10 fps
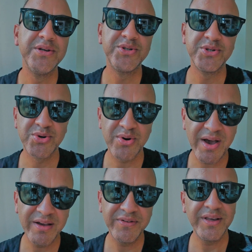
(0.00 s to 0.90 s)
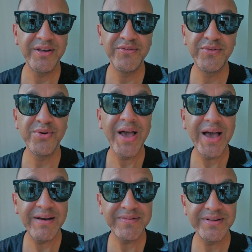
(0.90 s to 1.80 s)
subscribe if you
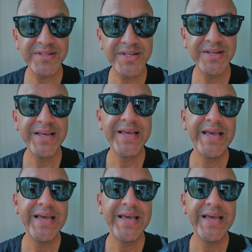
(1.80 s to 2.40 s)
haven't,